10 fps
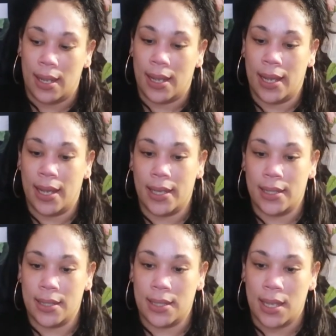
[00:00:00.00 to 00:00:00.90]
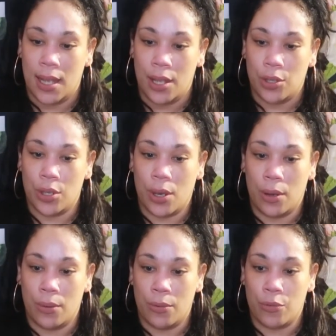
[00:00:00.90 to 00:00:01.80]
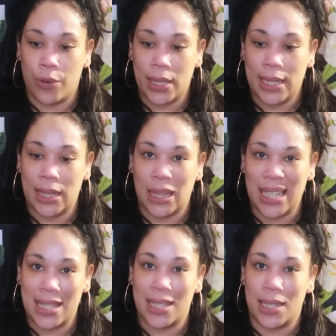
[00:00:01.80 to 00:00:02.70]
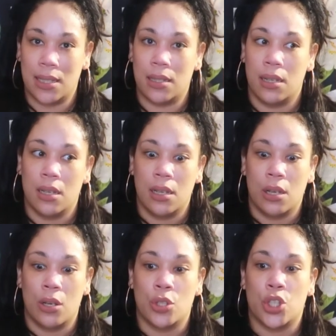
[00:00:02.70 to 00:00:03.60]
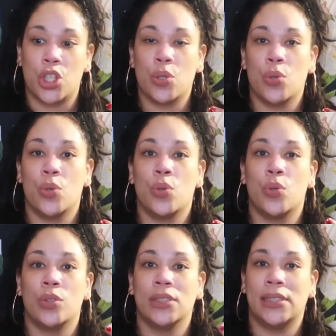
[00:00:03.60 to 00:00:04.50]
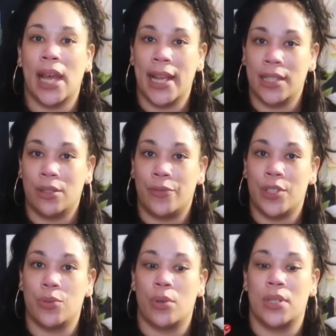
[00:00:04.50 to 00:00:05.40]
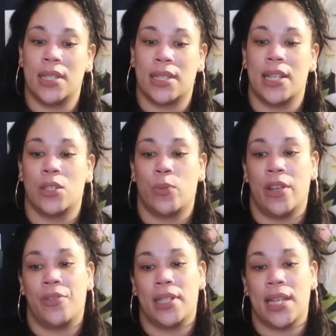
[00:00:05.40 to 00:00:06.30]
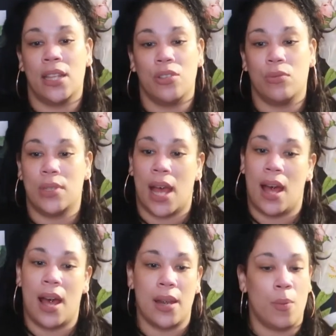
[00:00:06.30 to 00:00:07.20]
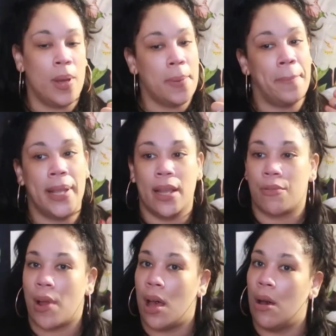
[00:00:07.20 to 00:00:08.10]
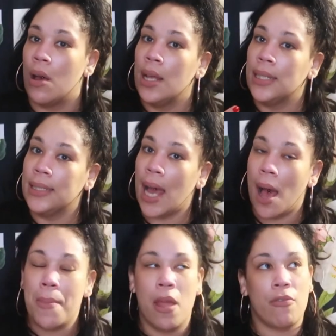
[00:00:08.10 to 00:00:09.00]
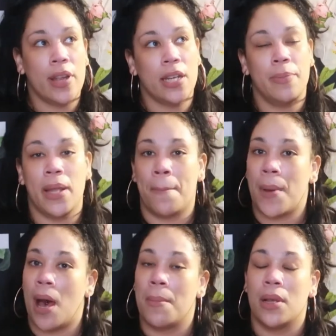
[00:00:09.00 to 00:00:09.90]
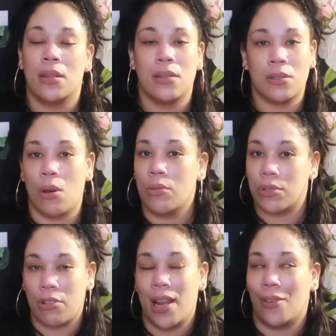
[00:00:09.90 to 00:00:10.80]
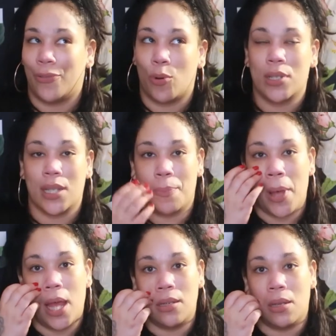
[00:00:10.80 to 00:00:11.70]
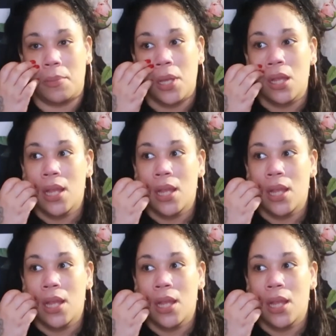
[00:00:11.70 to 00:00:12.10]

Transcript: and you know really listen to the individual in a sense where they're telling you nah i don't want to be around nah i'm not ready to be a mom don't try to force it upon them